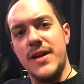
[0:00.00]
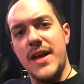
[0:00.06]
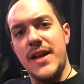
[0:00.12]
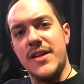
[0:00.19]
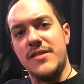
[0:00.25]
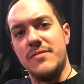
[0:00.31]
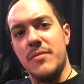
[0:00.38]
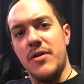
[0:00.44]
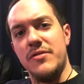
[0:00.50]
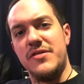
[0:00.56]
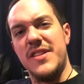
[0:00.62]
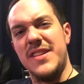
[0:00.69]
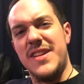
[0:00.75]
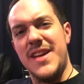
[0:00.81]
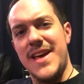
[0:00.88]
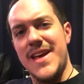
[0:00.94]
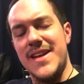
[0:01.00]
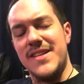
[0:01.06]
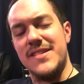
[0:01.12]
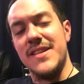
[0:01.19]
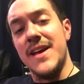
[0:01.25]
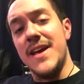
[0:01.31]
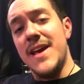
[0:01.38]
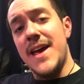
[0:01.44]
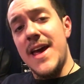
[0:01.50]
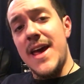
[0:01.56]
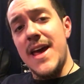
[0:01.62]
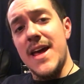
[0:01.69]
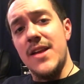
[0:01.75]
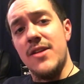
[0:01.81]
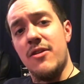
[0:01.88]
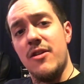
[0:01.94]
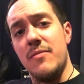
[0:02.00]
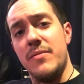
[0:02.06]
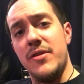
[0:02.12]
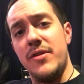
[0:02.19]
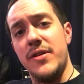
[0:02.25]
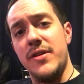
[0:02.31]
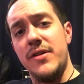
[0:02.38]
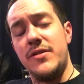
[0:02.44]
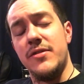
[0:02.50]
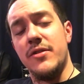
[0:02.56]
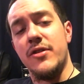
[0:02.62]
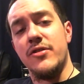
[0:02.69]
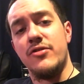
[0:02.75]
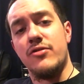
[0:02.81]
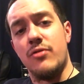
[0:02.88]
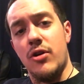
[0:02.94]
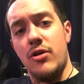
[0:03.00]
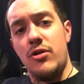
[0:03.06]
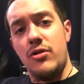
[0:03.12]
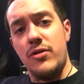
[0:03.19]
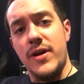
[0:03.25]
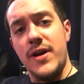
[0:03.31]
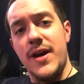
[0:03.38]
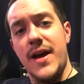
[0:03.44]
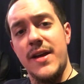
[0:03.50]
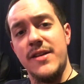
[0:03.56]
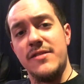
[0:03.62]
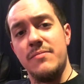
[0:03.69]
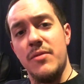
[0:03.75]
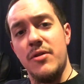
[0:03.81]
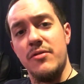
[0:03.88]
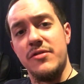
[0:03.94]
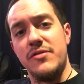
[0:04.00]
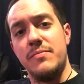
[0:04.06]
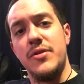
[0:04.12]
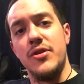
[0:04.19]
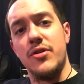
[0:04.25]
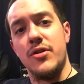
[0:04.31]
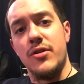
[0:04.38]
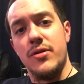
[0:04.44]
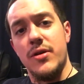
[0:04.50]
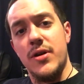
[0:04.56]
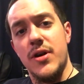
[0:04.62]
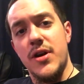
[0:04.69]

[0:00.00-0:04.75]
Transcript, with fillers: in its most intense, and our ability to control at its most pure.